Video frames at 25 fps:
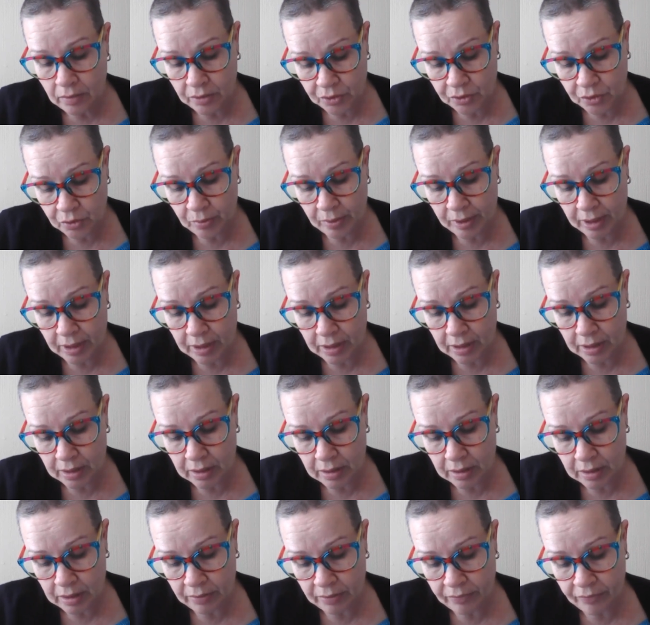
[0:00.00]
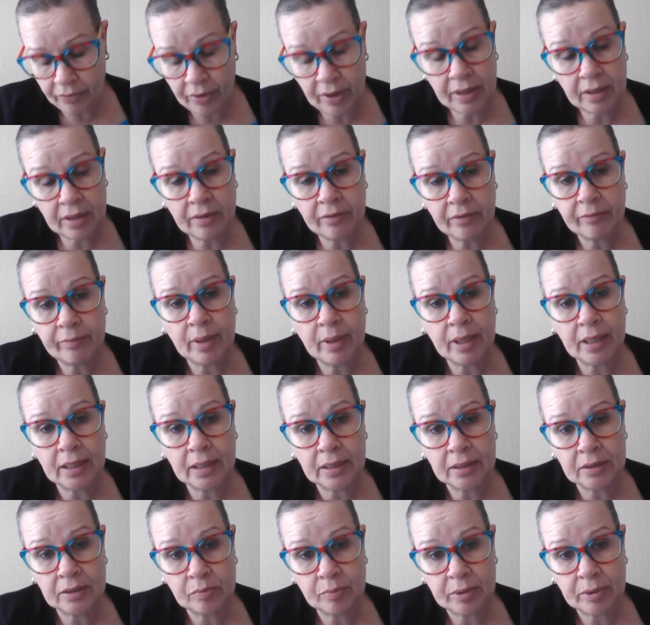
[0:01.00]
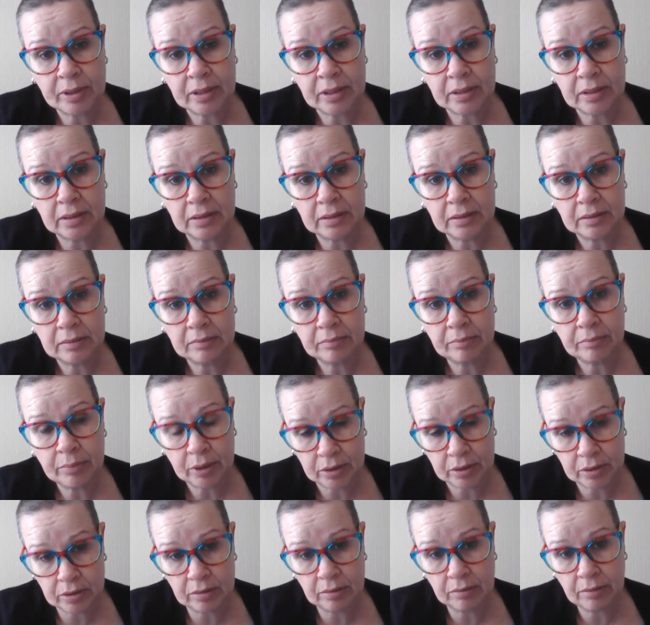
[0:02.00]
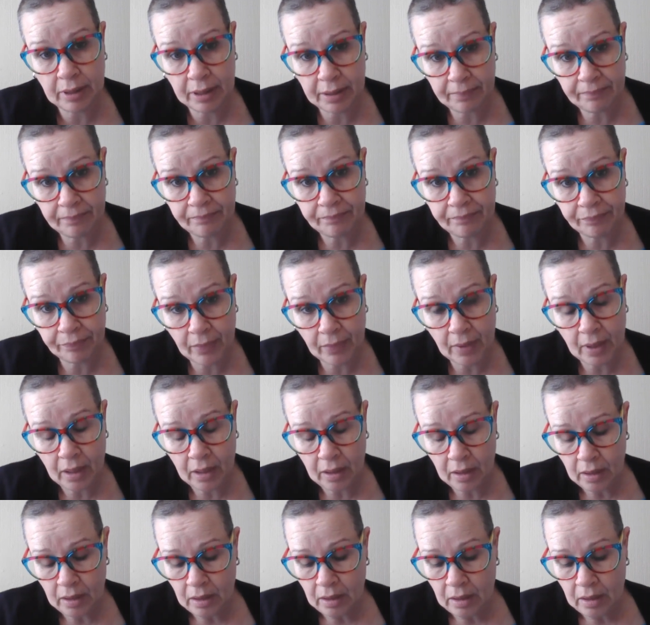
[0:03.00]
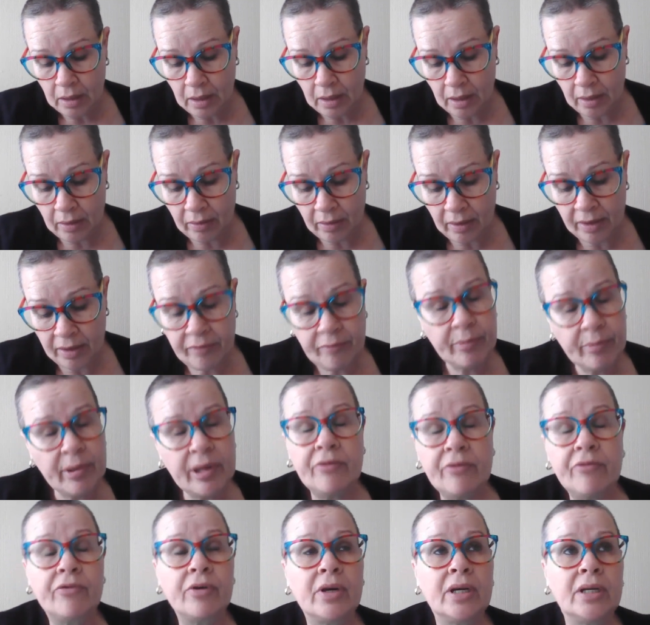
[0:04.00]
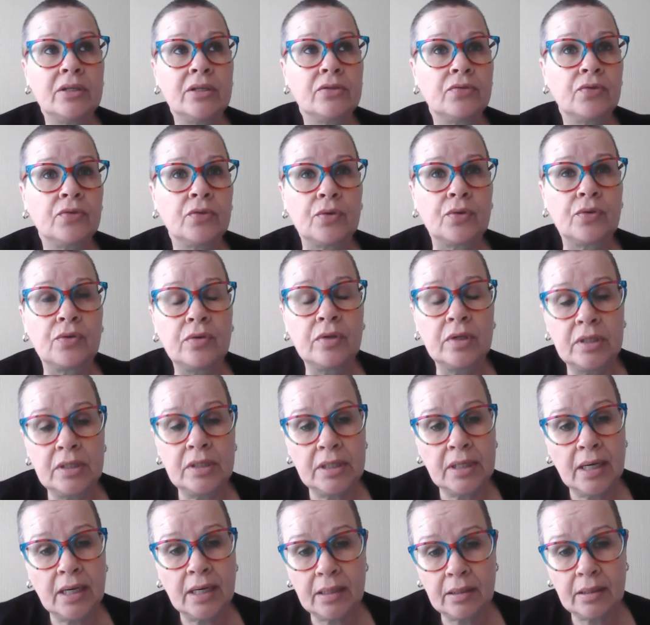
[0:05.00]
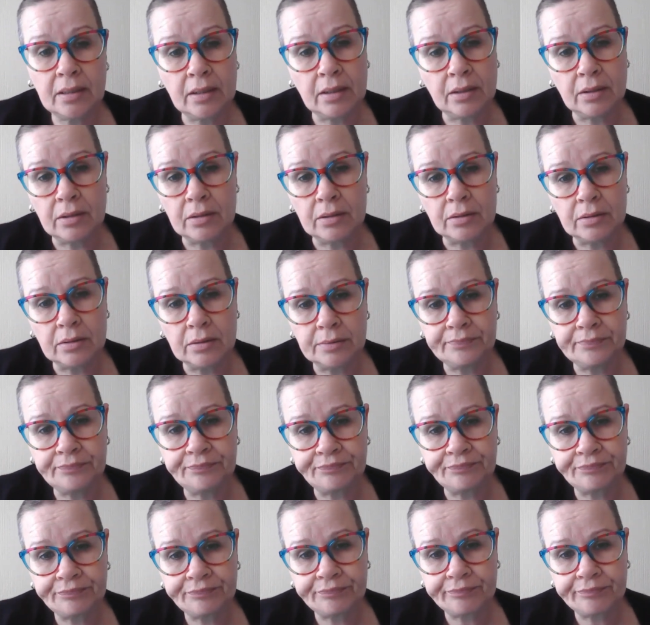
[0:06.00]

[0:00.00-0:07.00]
this week, a friend of my husband passed away. And they've been friends for 38 years.